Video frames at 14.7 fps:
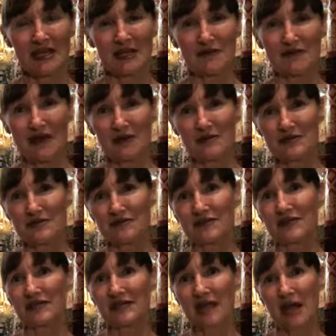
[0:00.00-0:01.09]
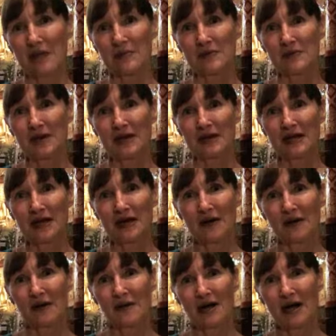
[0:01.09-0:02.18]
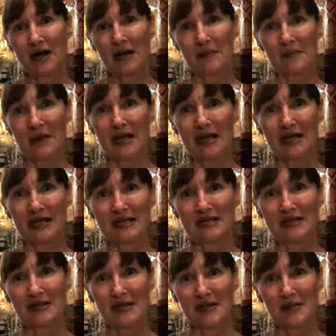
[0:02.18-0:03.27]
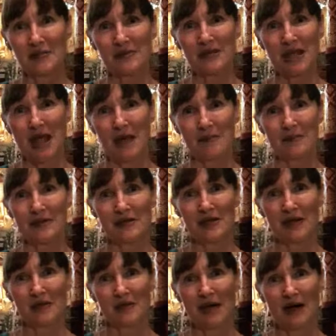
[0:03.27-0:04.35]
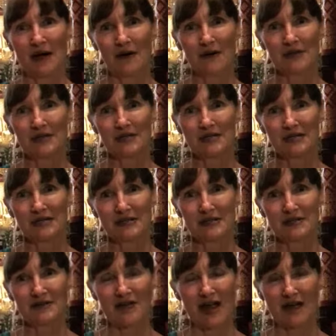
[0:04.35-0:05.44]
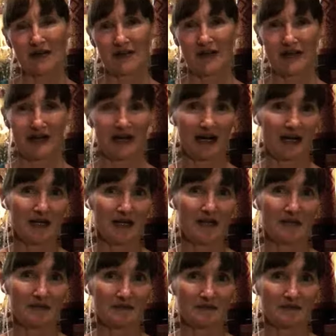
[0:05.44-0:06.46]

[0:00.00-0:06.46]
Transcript: If I was feeling happy right now, I might be happy about the fact that I